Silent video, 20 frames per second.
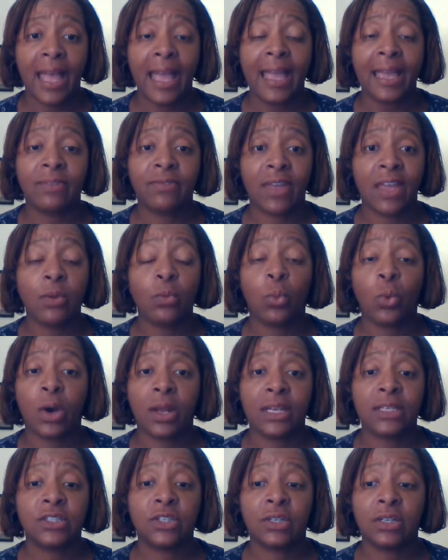and they
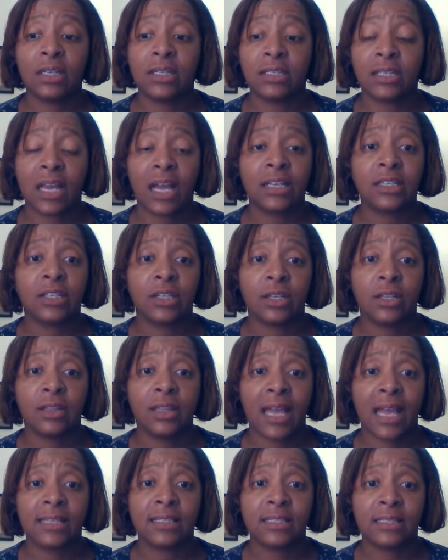wanted to conduct
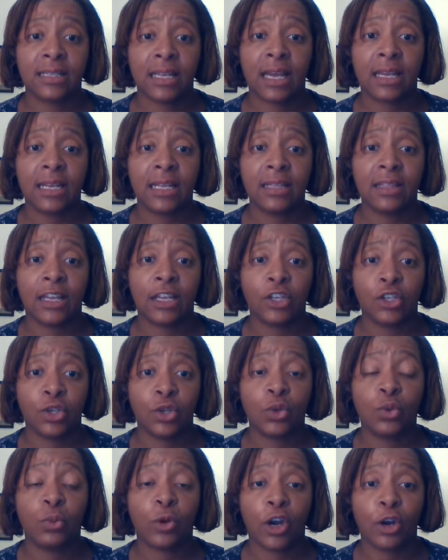that study that
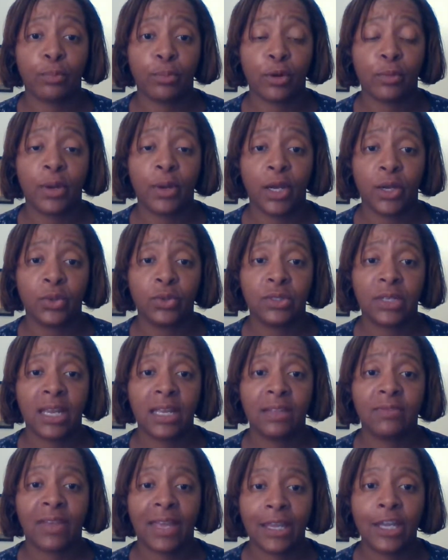you are
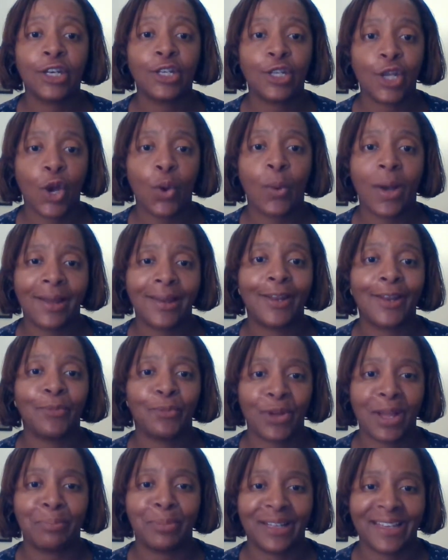proposing, they could go out and
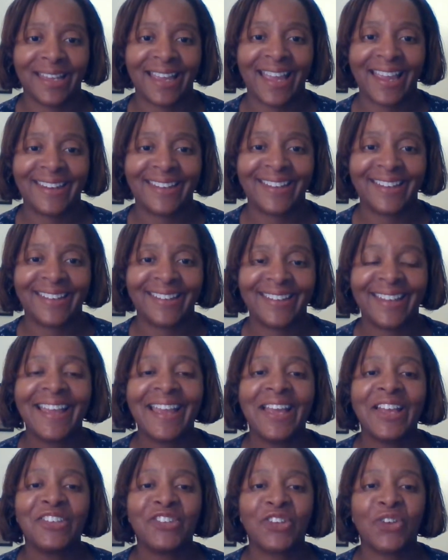replicate it.
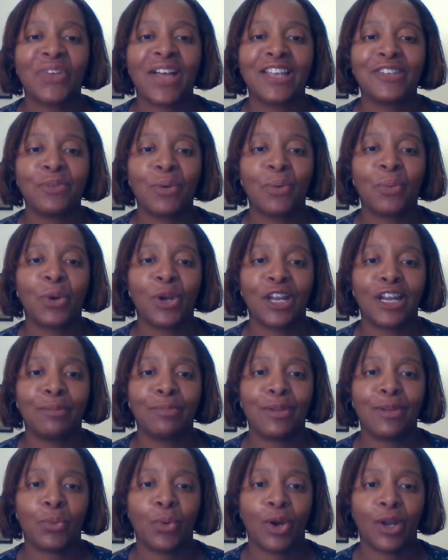So that's what we're going to
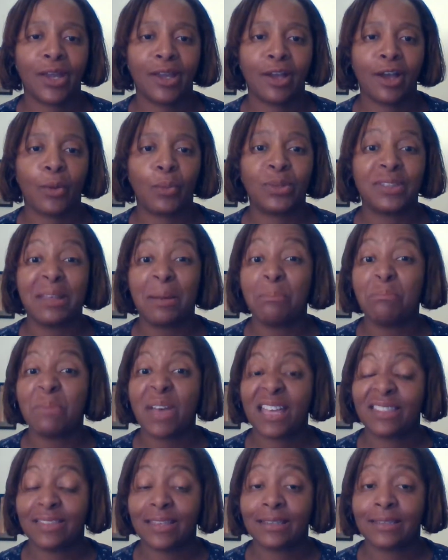be working on with the
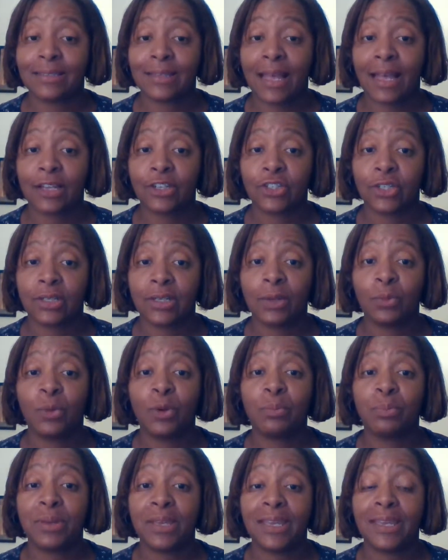method section. It
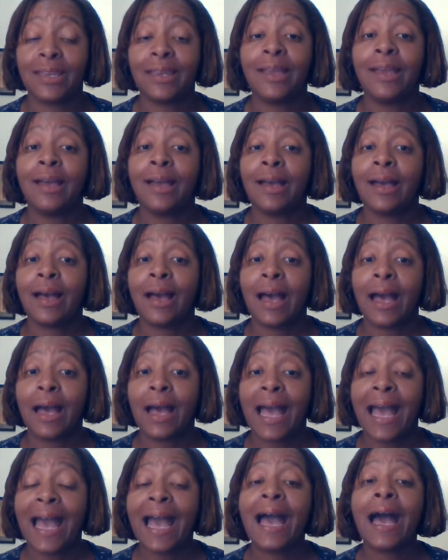will be
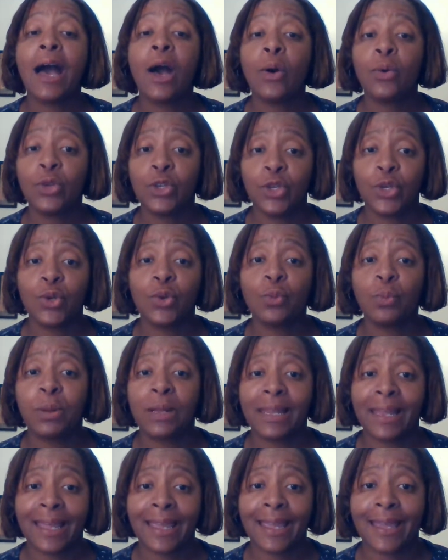how you
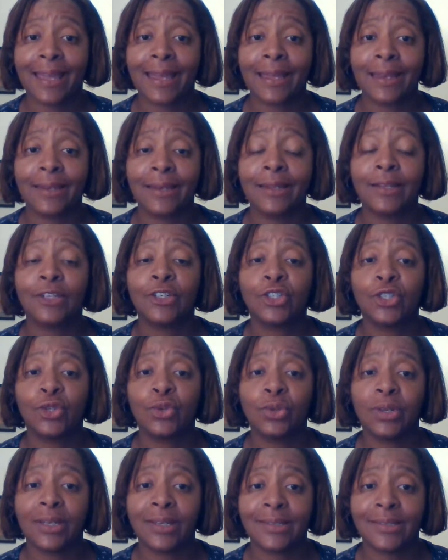plan to
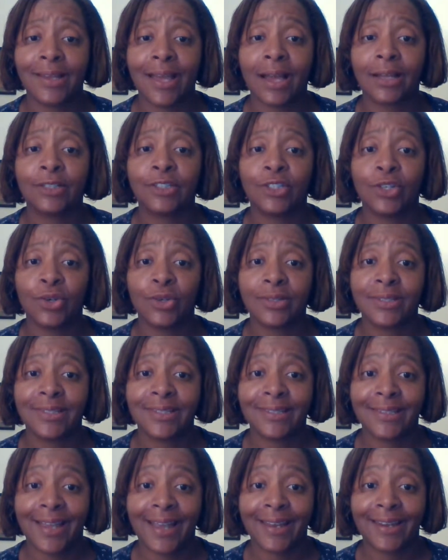conduct your
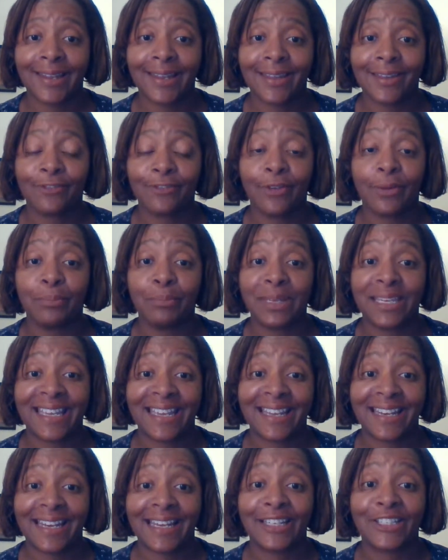study from
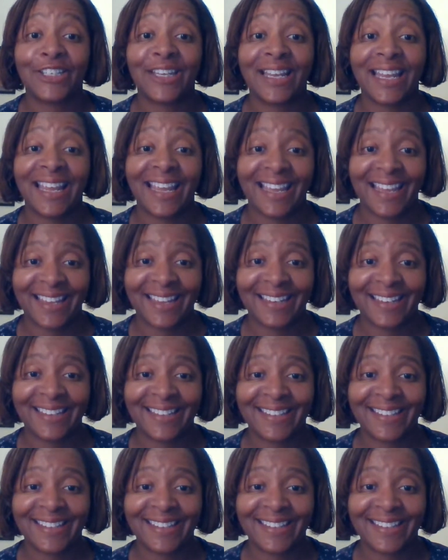beginning to end.